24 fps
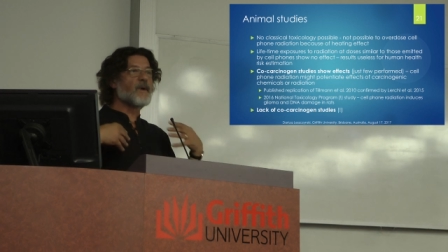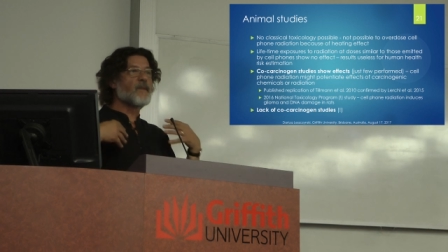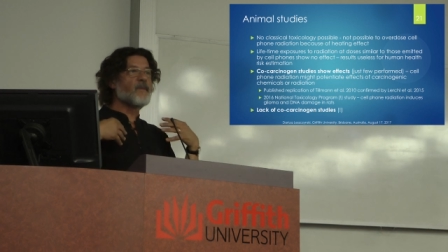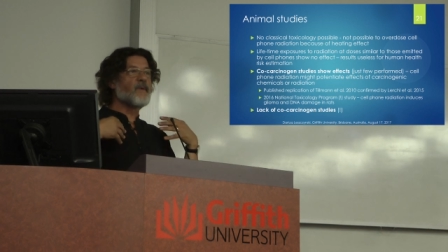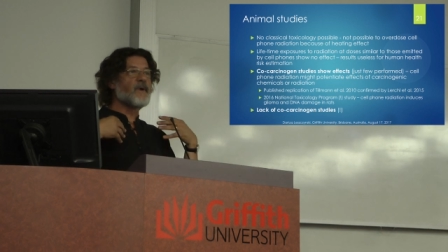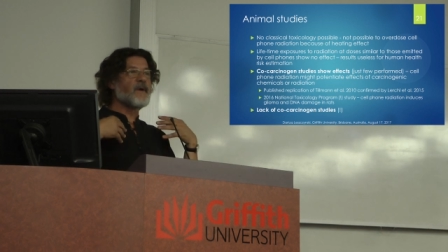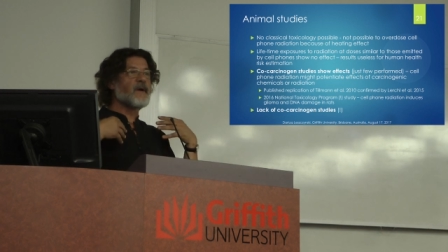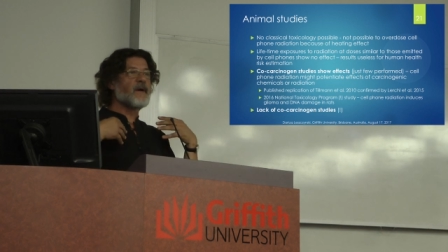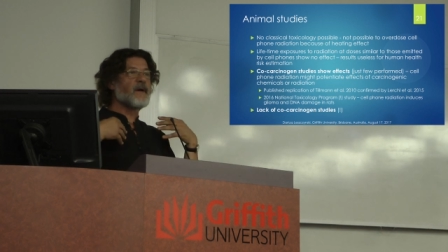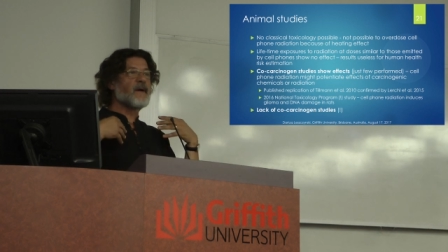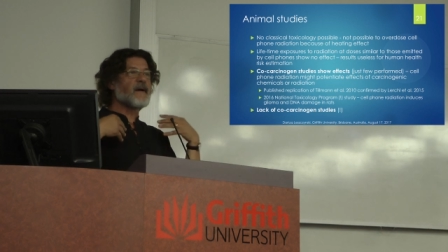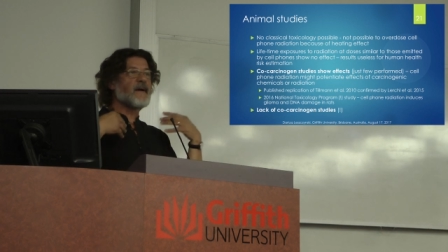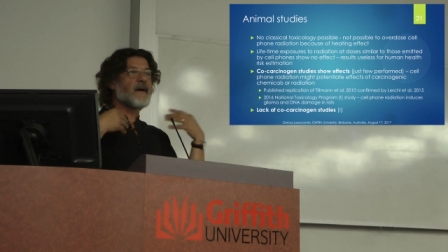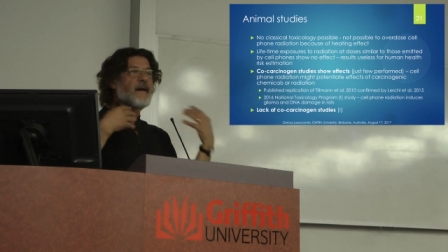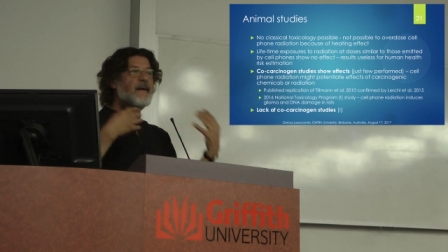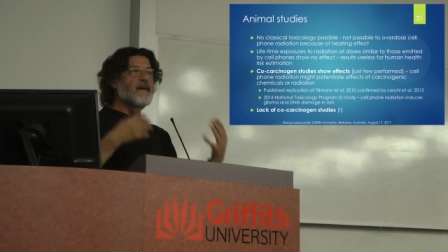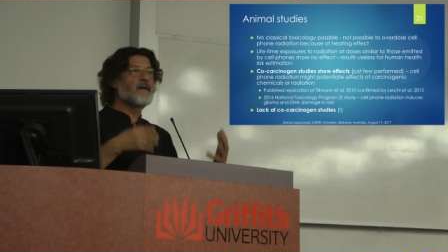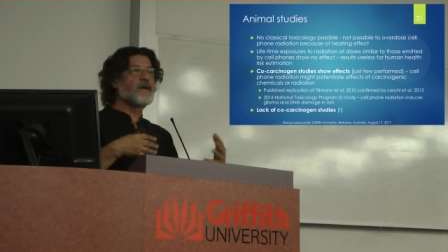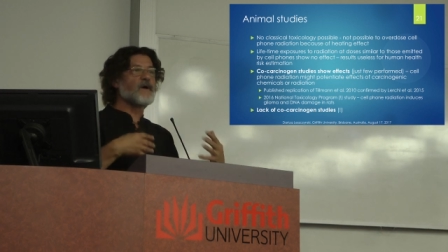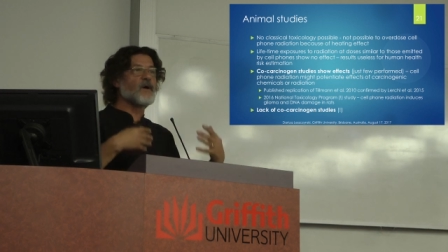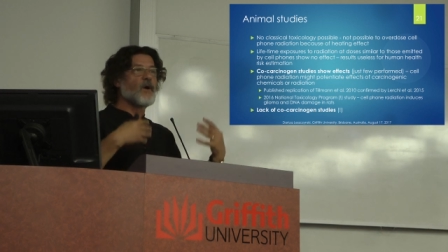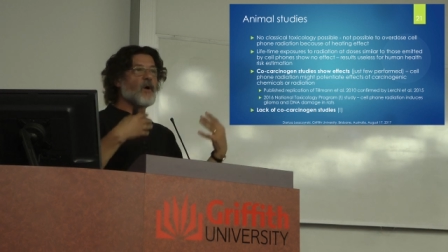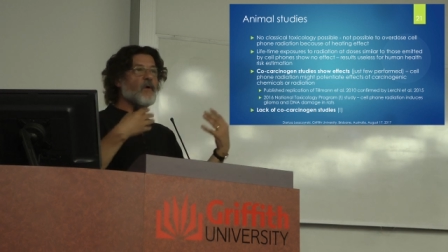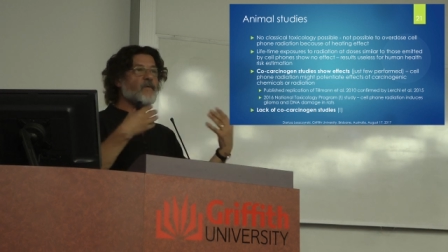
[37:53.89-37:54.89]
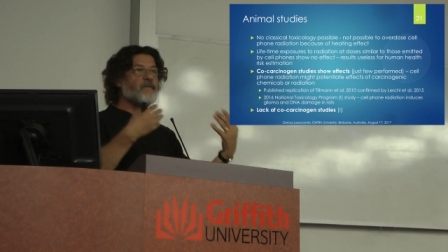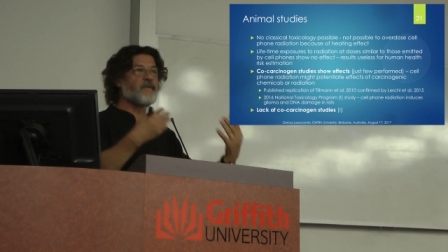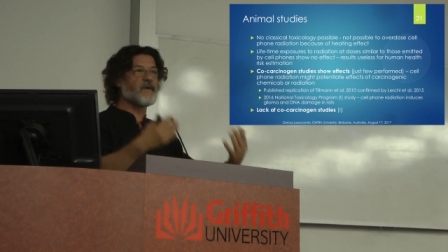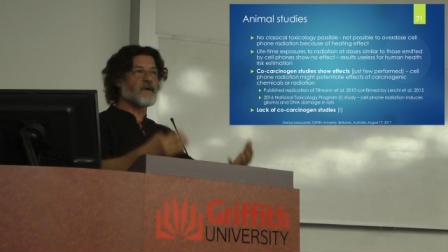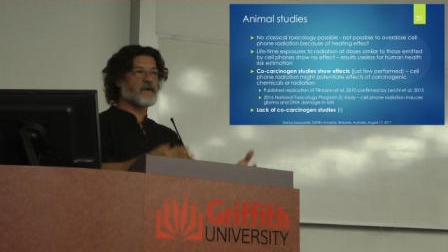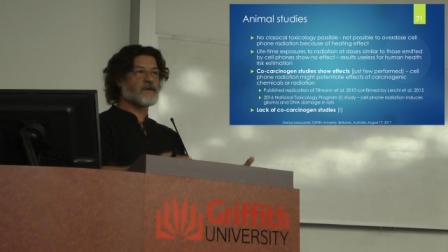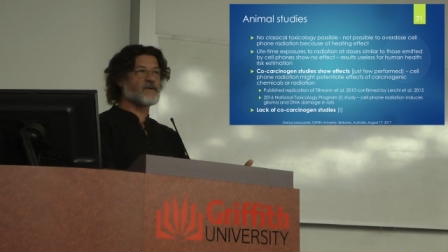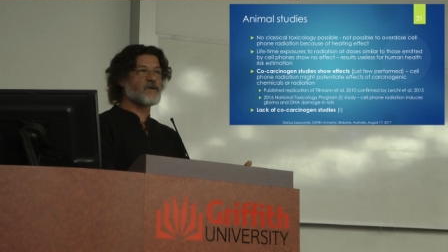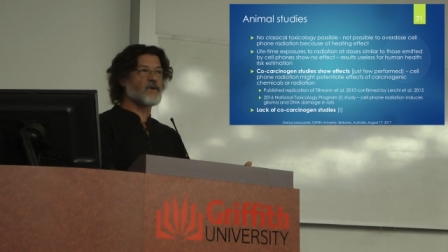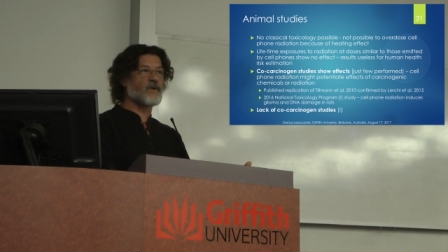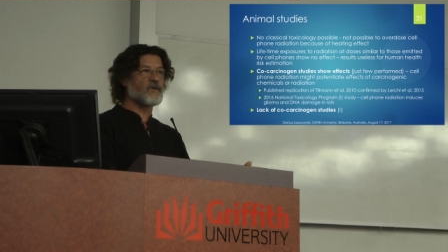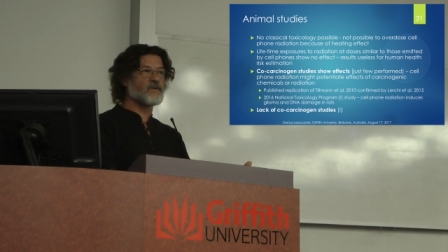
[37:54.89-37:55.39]
where we highly
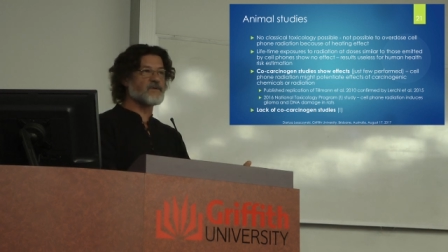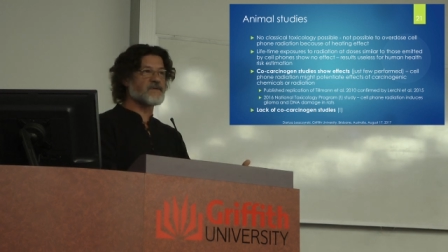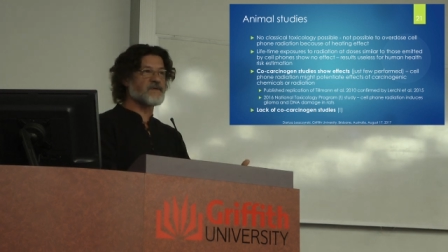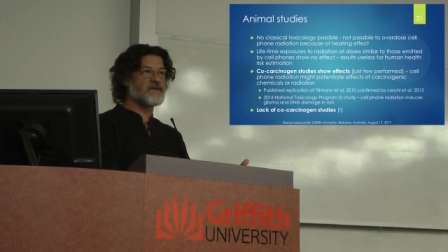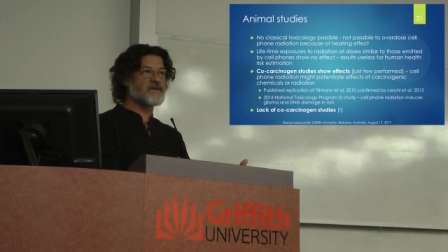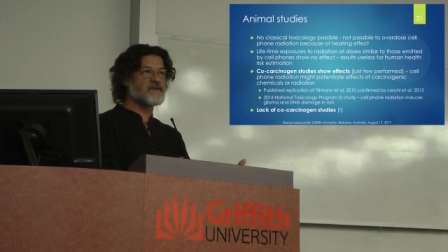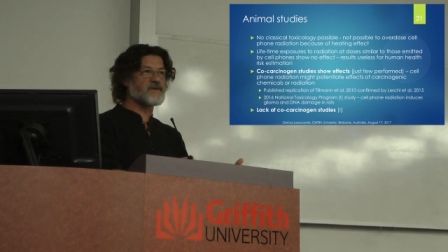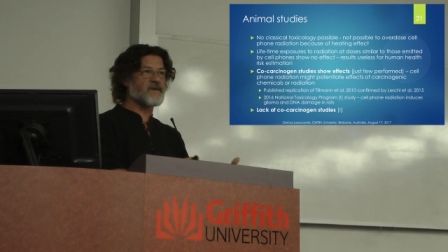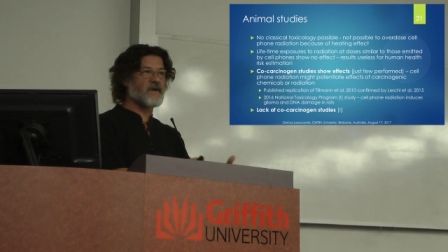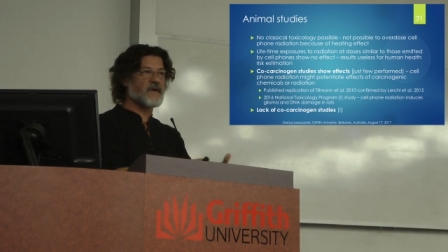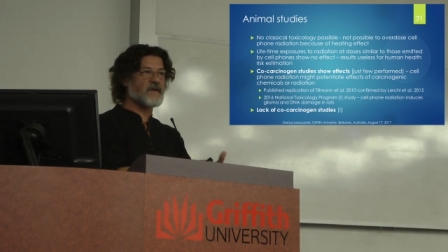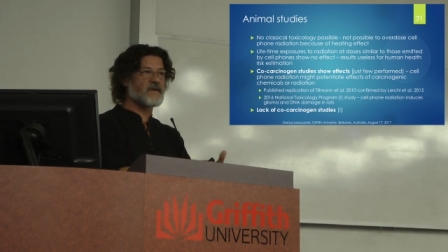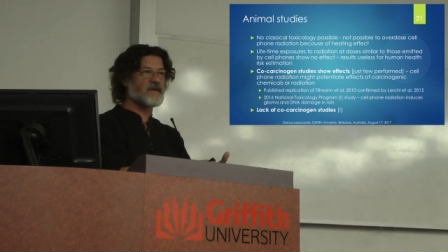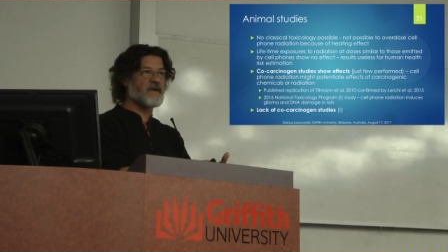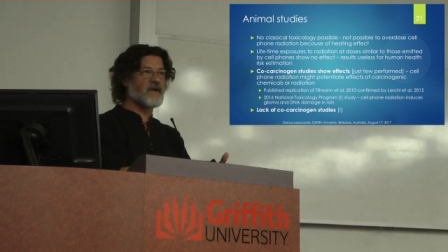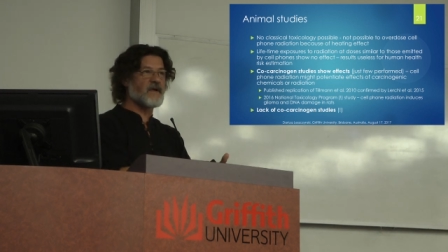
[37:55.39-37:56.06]
overdose this